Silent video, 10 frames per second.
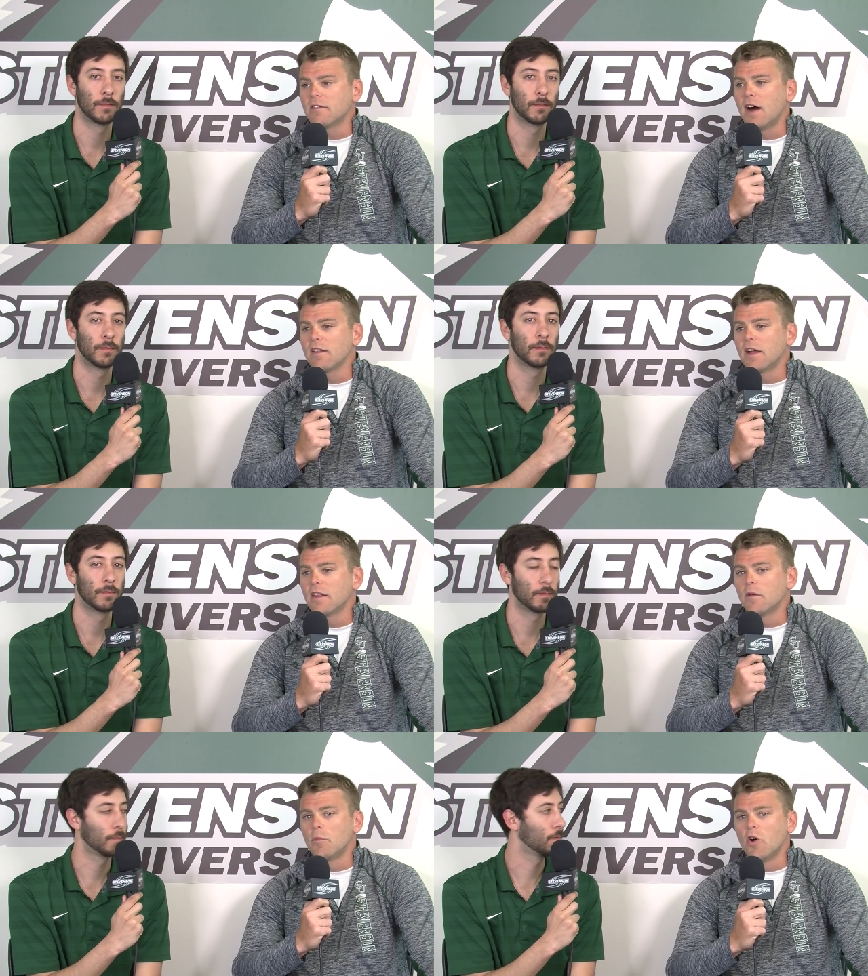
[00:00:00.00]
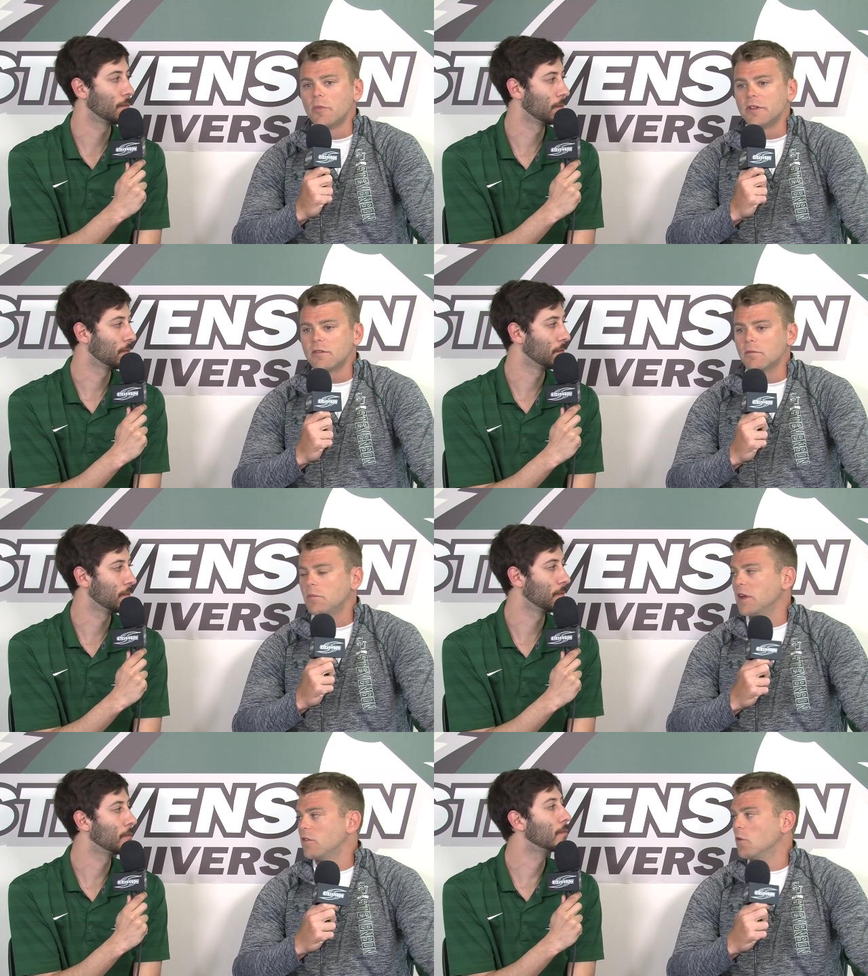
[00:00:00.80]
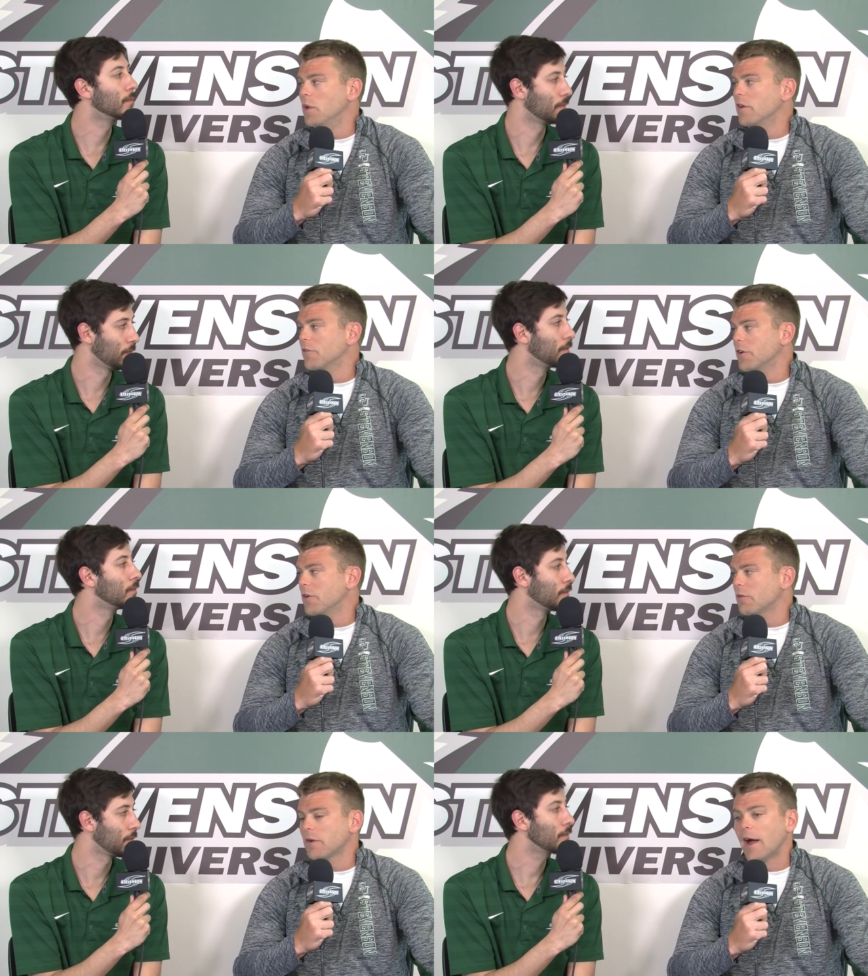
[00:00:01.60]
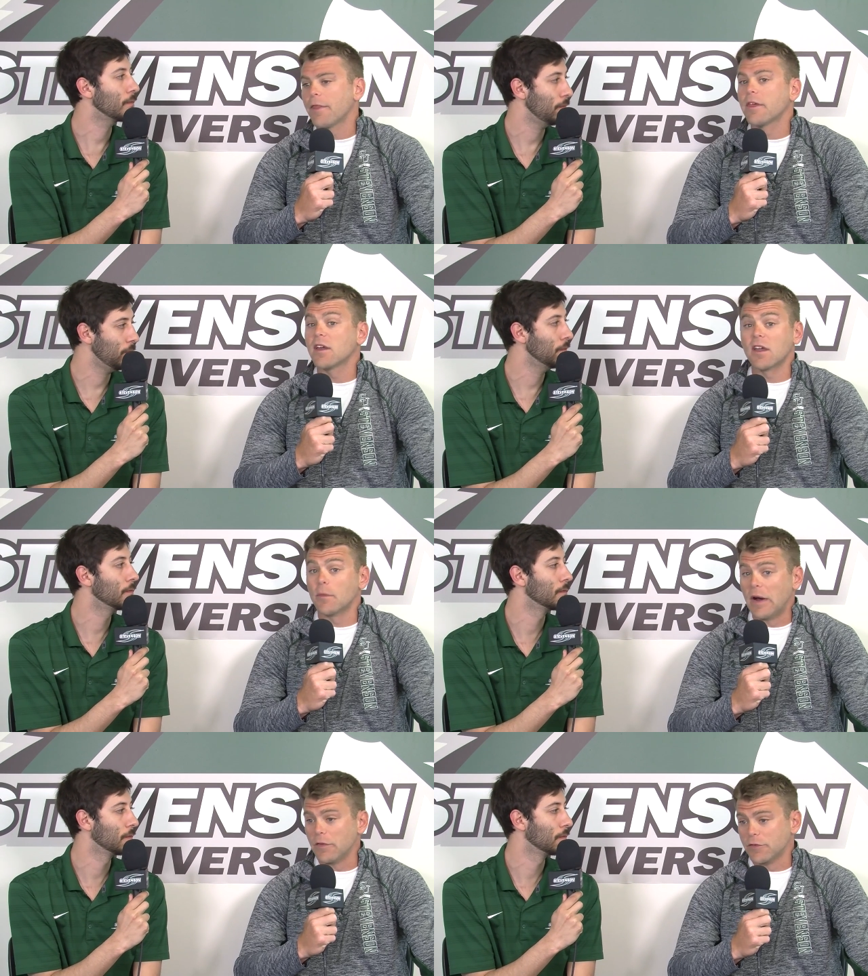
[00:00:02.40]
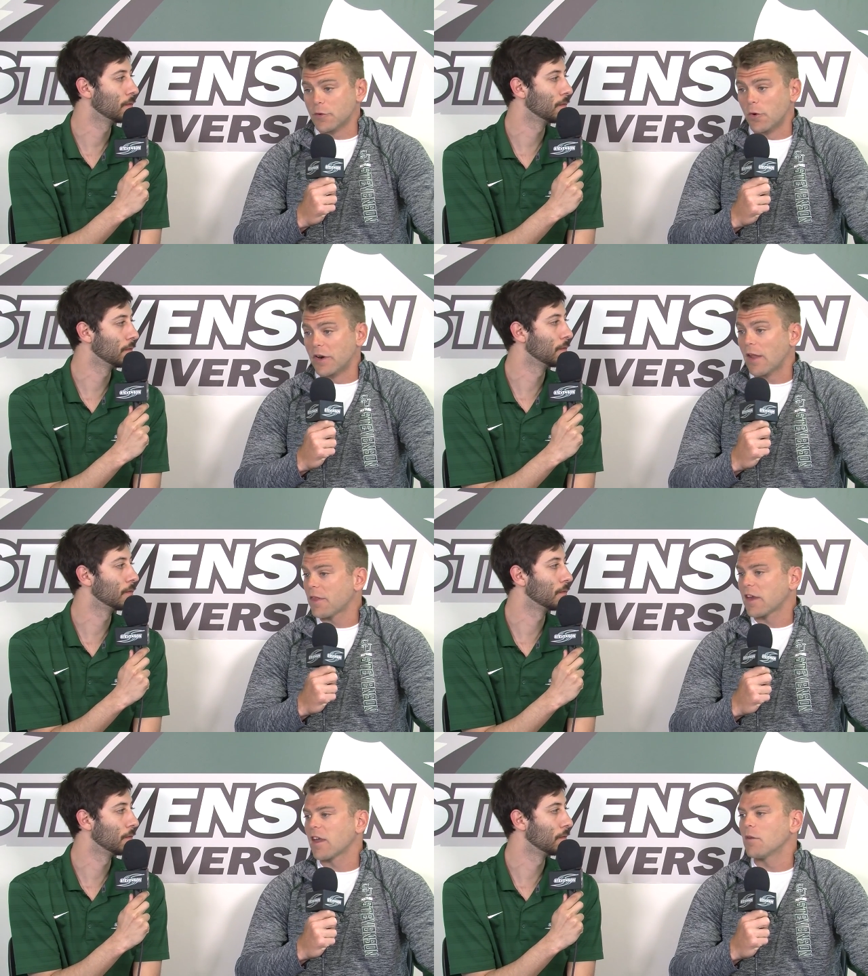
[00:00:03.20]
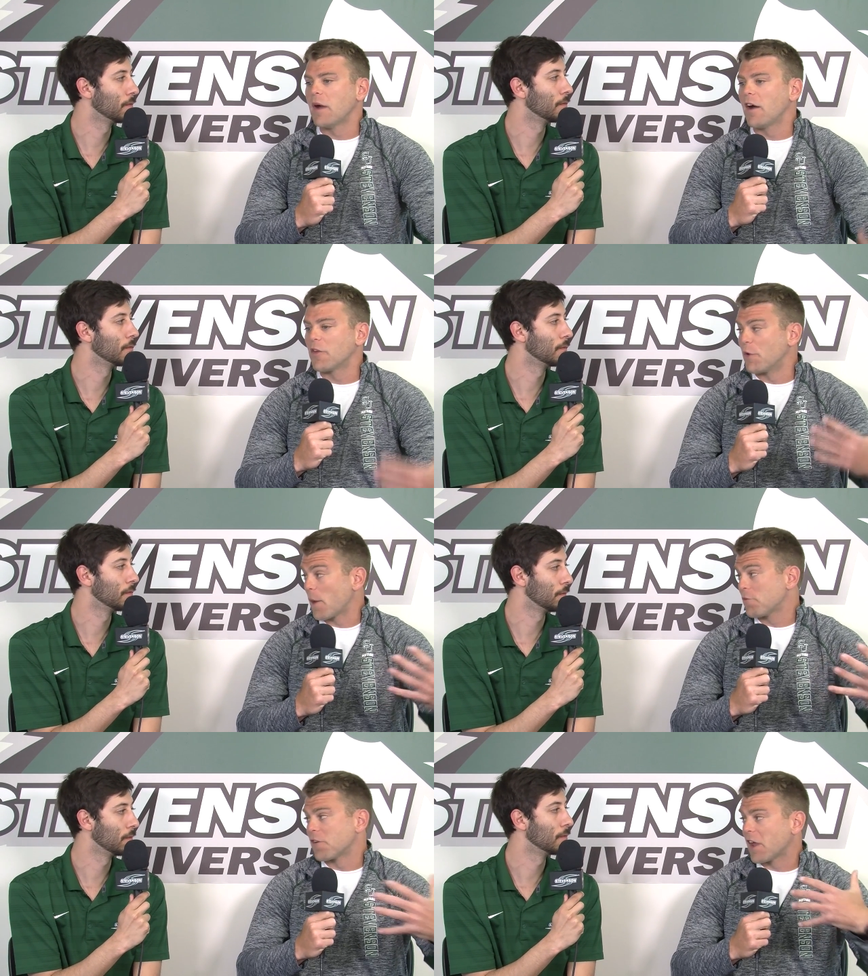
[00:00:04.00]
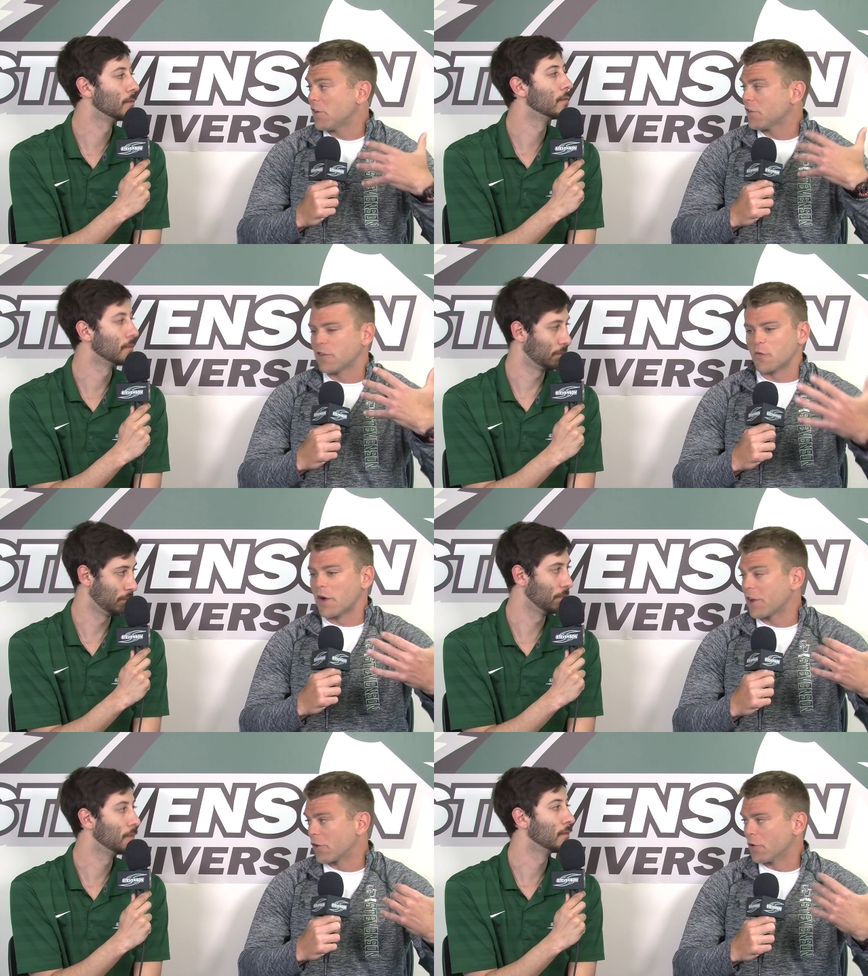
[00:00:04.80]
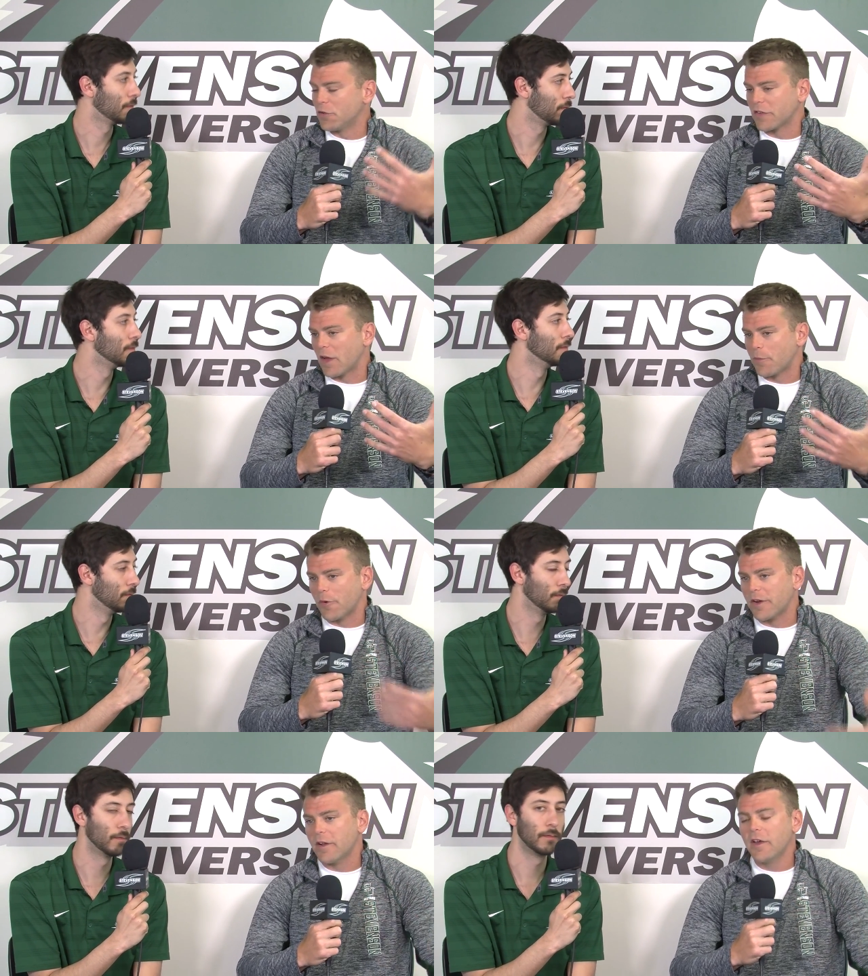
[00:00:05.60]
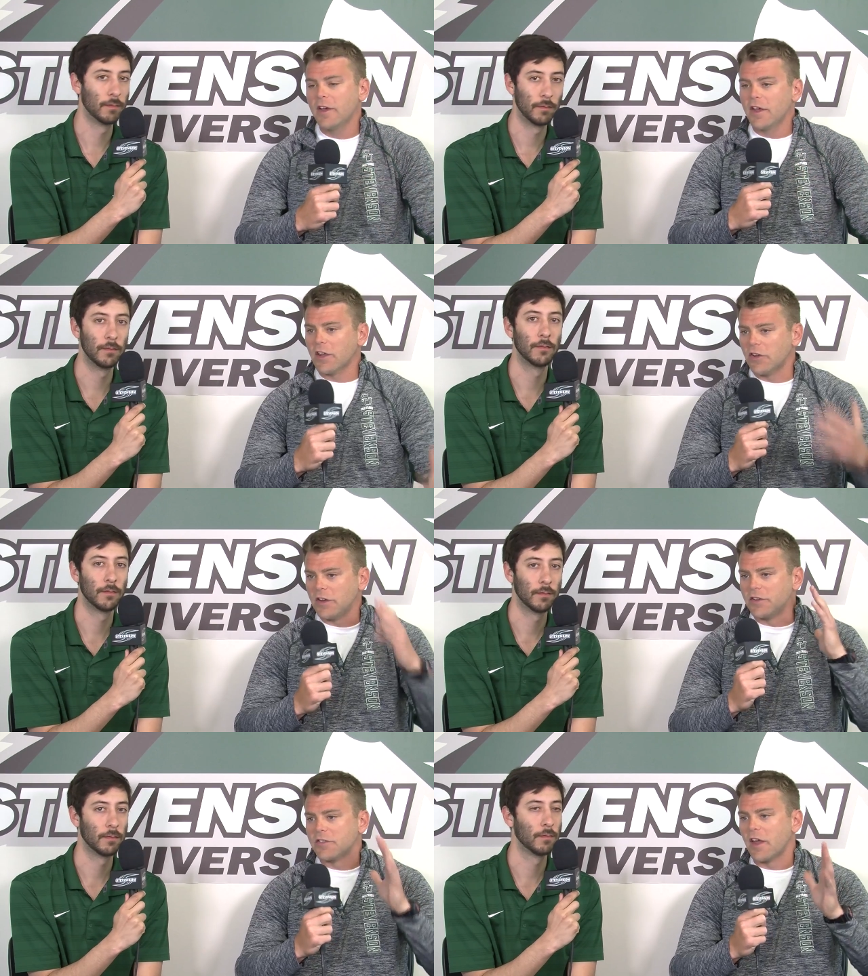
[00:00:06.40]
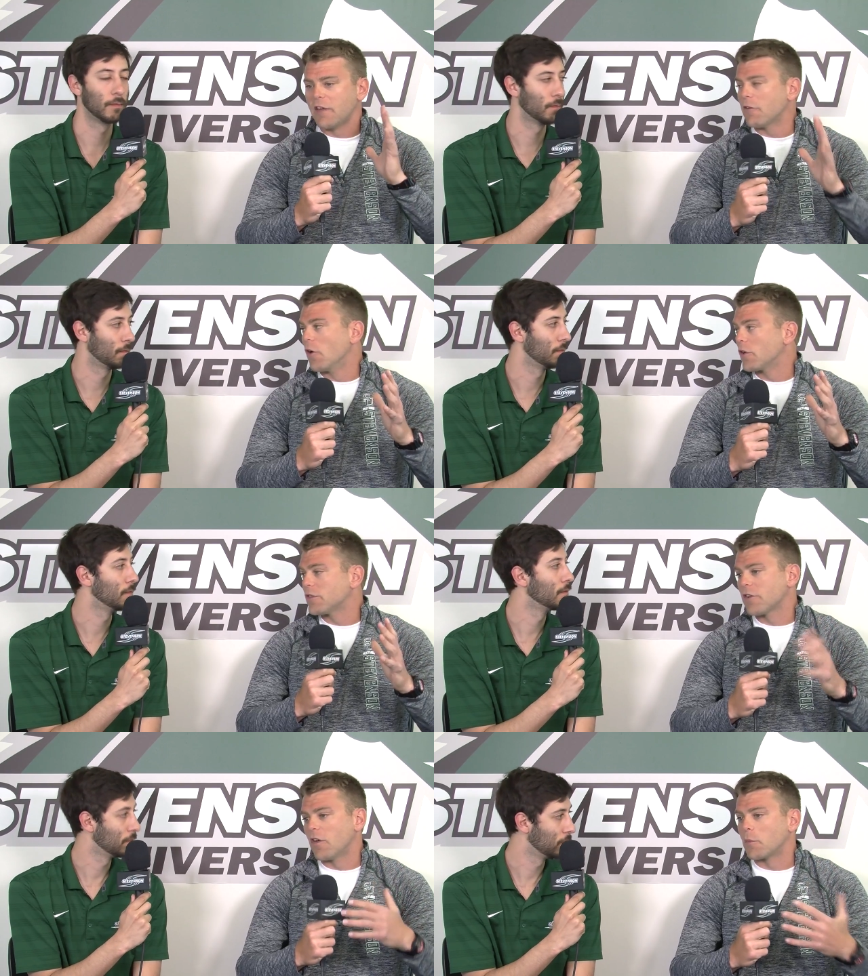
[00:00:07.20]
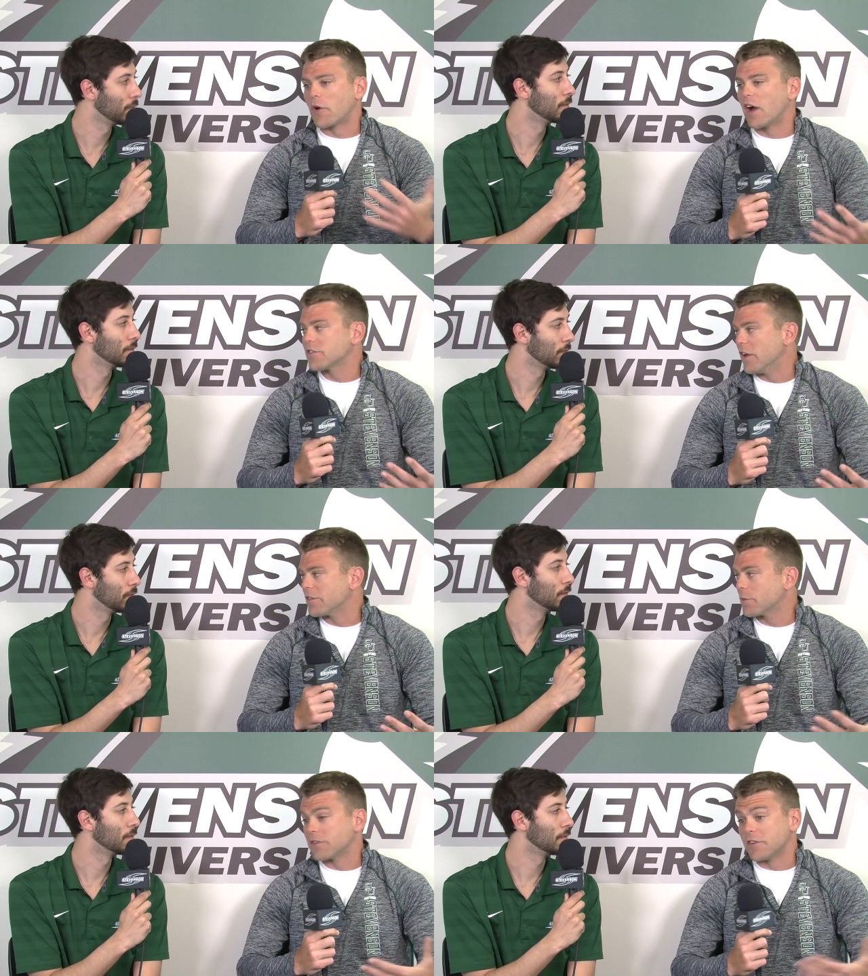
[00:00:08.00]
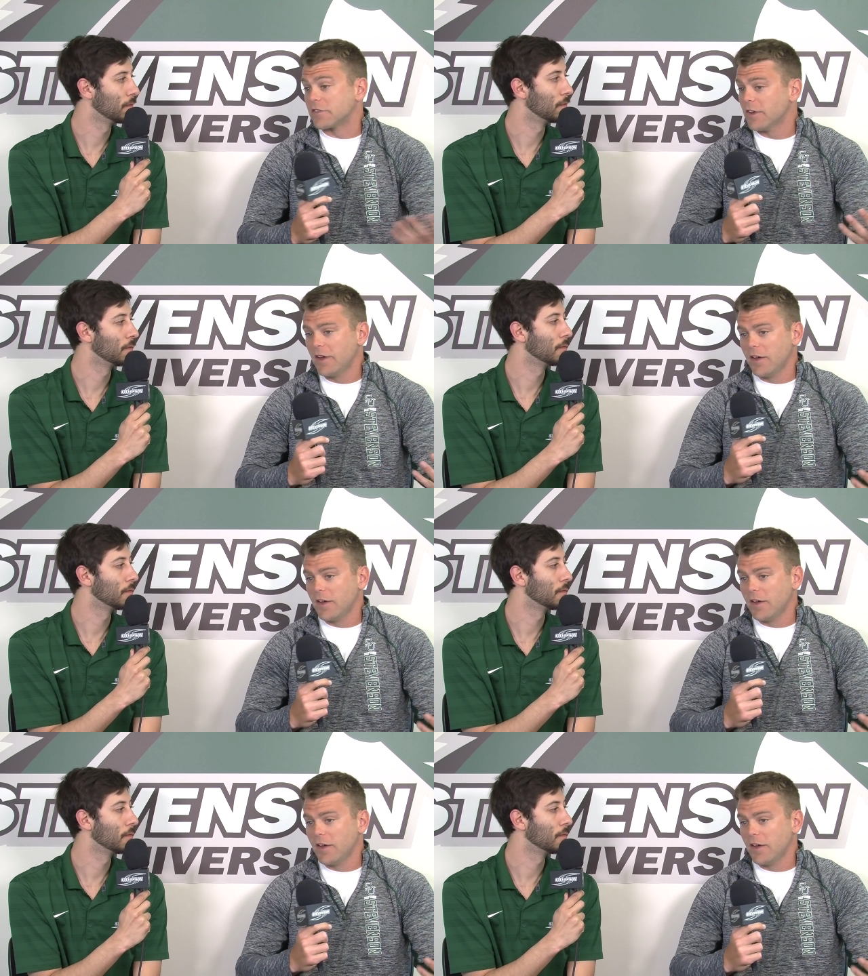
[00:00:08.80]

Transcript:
Speaker 1: not letting the moment be too big for you, not thinking about the score, not thinking about the ramifications of winning or losing that mm-hmm. point. You need to stay focused on the process, which is